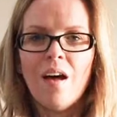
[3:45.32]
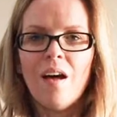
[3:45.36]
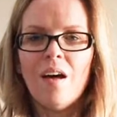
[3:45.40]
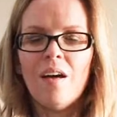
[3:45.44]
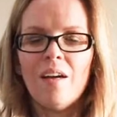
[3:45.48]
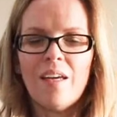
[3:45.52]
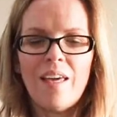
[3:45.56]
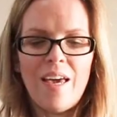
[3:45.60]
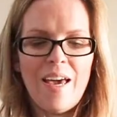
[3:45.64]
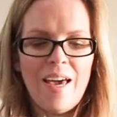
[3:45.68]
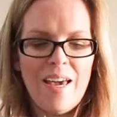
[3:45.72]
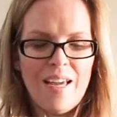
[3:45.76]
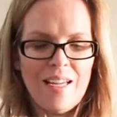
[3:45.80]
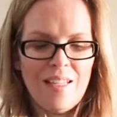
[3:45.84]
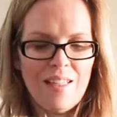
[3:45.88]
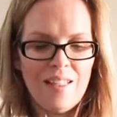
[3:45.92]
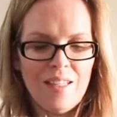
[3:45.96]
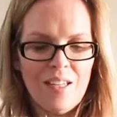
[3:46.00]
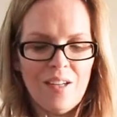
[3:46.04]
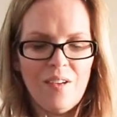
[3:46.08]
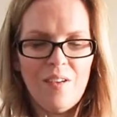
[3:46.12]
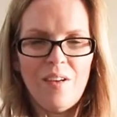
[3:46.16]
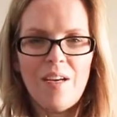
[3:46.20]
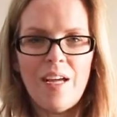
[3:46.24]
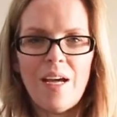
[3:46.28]
Okay,
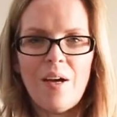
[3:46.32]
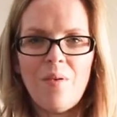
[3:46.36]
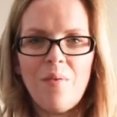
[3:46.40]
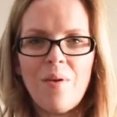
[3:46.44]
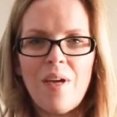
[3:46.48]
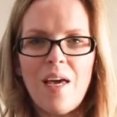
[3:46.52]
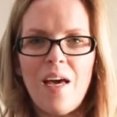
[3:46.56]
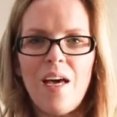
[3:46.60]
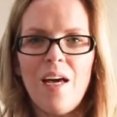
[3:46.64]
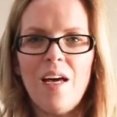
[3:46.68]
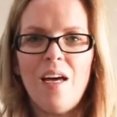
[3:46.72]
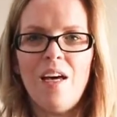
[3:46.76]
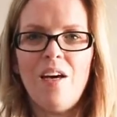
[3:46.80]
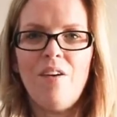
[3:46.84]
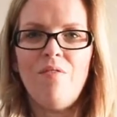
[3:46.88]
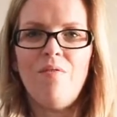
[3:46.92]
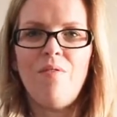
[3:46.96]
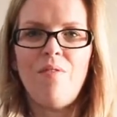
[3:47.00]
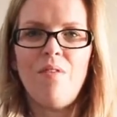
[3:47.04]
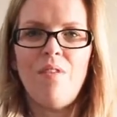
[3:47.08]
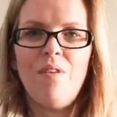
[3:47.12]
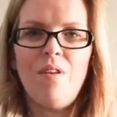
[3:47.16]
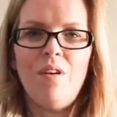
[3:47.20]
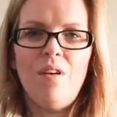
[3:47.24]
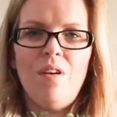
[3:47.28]
so now we have
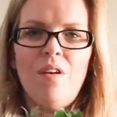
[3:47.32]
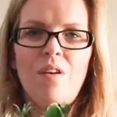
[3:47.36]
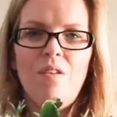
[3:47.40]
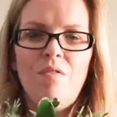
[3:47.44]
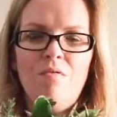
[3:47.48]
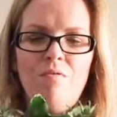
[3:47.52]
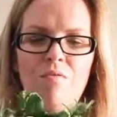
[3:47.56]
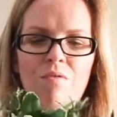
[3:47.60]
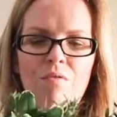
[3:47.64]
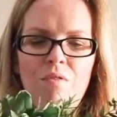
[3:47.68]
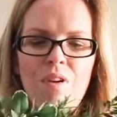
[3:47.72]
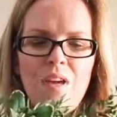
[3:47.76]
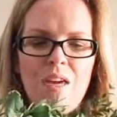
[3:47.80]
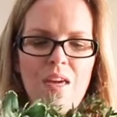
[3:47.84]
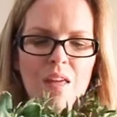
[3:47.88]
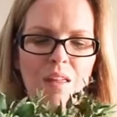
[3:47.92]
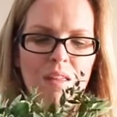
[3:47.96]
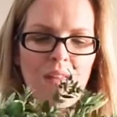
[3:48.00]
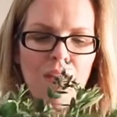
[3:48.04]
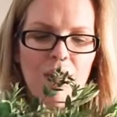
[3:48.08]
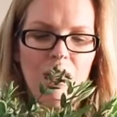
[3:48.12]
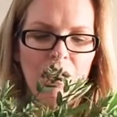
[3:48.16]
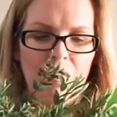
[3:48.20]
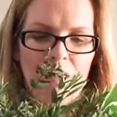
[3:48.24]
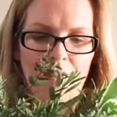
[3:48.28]
the
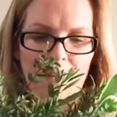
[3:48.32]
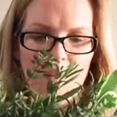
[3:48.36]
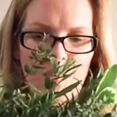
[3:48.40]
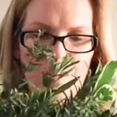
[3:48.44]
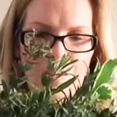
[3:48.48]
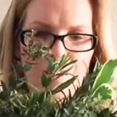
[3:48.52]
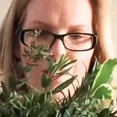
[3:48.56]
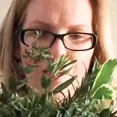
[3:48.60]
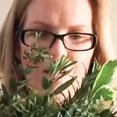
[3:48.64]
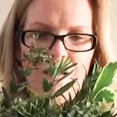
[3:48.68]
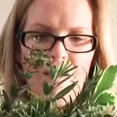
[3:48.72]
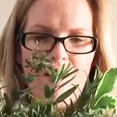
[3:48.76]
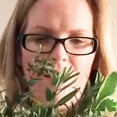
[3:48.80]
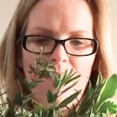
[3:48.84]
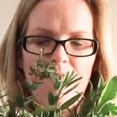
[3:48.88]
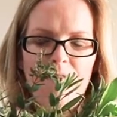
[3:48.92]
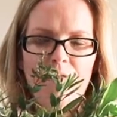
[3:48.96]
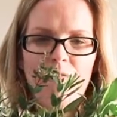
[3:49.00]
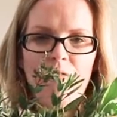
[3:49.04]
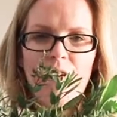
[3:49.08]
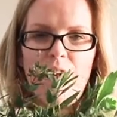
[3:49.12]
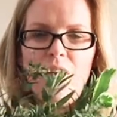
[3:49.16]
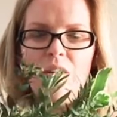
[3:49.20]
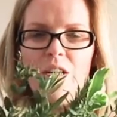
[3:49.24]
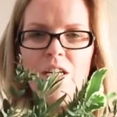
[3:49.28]
wreath
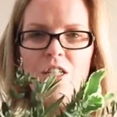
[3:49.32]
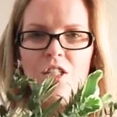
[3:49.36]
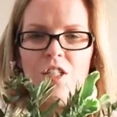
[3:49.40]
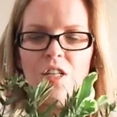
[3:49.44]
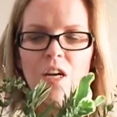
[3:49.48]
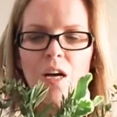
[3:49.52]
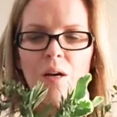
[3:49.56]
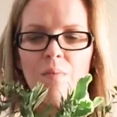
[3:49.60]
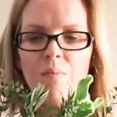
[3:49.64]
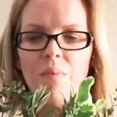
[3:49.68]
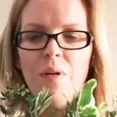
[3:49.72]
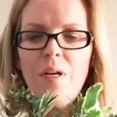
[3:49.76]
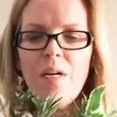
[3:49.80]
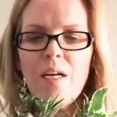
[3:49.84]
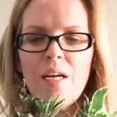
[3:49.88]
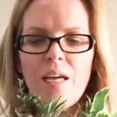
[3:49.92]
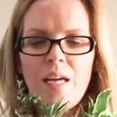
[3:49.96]
foliaged up.